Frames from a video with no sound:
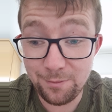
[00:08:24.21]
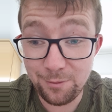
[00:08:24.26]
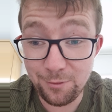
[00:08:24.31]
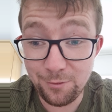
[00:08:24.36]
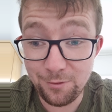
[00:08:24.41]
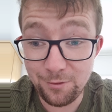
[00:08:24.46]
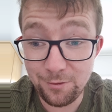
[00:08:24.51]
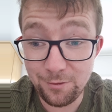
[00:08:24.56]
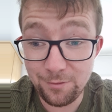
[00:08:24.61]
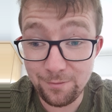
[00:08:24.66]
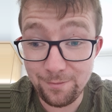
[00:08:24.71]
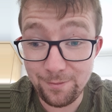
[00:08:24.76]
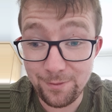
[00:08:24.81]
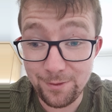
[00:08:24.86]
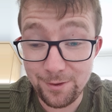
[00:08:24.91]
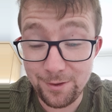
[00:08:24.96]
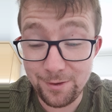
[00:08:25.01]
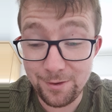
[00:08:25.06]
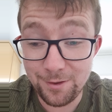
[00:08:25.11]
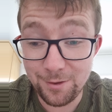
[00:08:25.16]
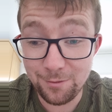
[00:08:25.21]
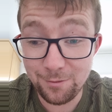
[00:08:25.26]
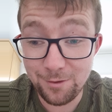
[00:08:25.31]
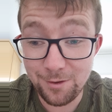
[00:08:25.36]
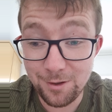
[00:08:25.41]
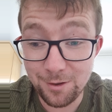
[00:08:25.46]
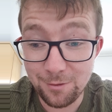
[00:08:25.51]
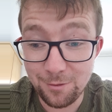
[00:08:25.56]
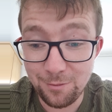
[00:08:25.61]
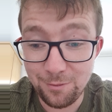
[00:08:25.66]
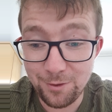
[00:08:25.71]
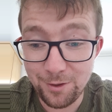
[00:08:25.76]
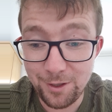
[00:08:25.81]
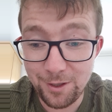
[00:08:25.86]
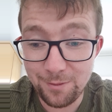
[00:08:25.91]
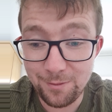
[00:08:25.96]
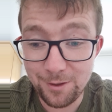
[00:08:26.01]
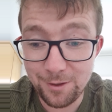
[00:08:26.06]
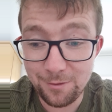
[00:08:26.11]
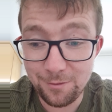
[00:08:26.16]
Plus, he's in the Ryder Cup
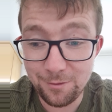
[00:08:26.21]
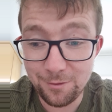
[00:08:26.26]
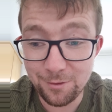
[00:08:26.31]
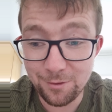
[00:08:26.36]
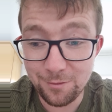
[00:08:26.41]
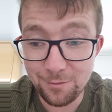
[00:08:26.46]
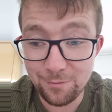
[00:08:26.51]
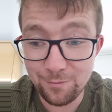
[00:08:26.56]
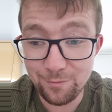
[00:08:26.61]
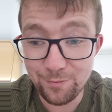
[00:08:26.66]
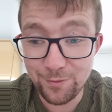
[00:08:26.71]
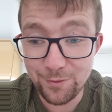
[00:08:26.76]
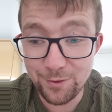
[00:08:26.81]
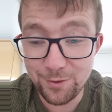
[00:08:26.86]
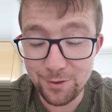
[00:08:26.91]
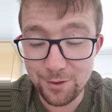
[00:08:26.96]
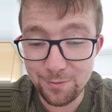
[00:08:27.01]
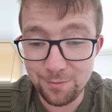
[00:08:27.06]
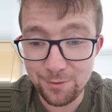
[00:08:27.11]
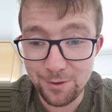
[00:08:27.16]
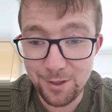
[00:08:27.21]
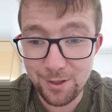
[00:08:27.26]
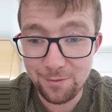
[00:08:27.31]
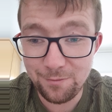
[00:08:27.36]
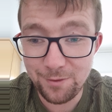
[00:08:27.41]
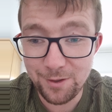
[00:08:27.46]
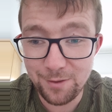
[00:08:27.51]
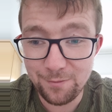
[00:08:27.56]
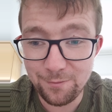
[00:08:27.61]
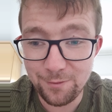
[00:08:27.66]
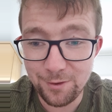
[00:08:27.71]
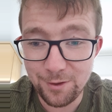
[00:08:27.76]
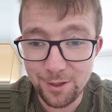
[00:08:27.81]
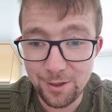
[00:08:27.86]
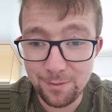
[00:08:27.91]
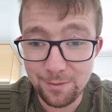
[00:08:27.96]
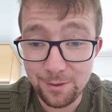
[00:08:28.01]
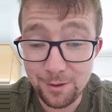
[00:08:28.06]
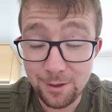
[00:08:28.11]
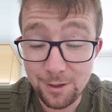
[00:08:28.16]
team now, so a brilliant win for
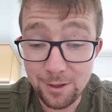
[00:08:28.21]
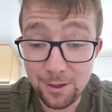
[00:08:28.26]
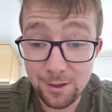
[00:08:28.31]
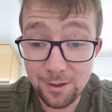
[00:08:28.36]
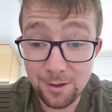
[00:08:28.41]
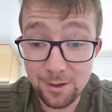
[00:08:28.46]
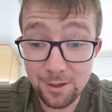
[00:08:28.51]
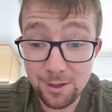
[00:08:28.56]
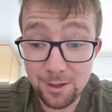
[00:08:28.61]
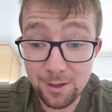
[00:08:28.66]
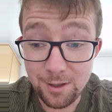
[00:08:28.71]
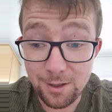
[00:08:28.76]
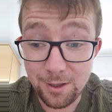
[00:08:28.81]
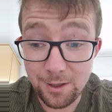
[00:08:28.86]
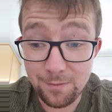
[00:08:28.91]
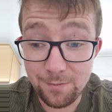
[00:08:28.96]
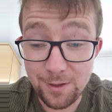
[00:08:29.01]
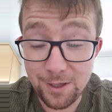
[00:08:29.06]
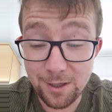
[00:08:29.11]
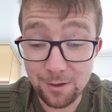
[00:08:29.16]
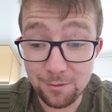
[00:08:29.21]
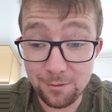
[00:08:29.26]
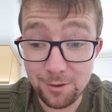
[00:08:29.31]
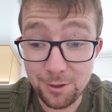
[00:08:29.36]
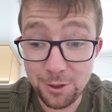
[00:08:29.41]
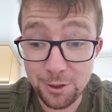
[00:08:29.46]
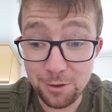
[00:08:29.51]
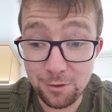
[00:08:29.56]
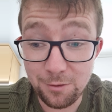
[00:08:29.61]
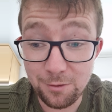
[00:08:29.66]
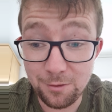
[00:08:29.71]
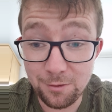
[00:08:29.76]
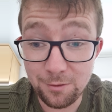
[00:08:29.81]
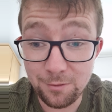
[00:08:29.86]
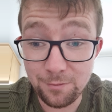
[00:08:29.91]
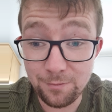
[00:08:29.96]
him. McIlroy showed